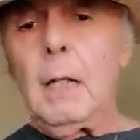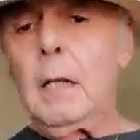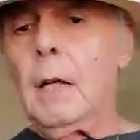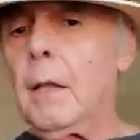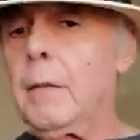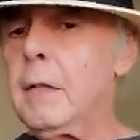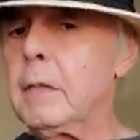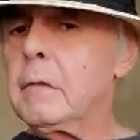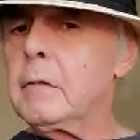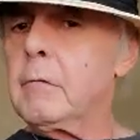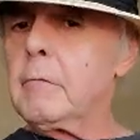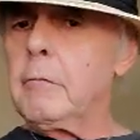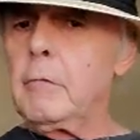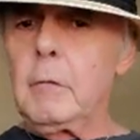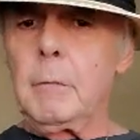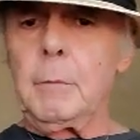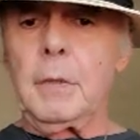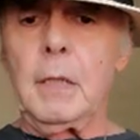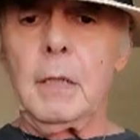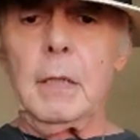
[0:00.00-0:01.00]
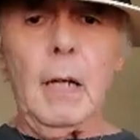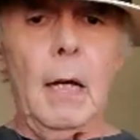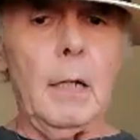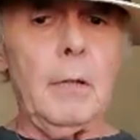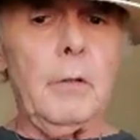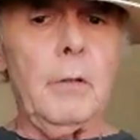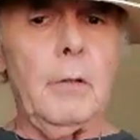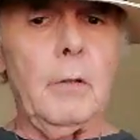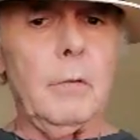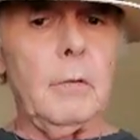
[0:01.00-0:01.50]
Now, this group did
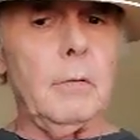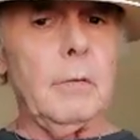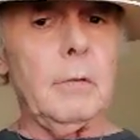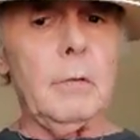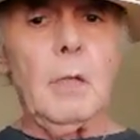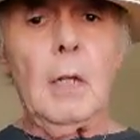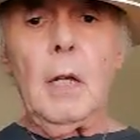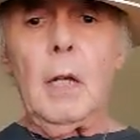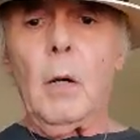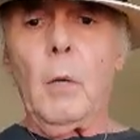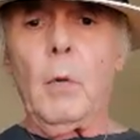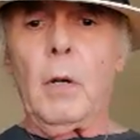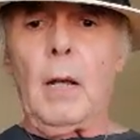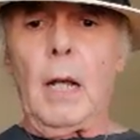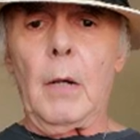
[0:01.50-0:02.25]
not use what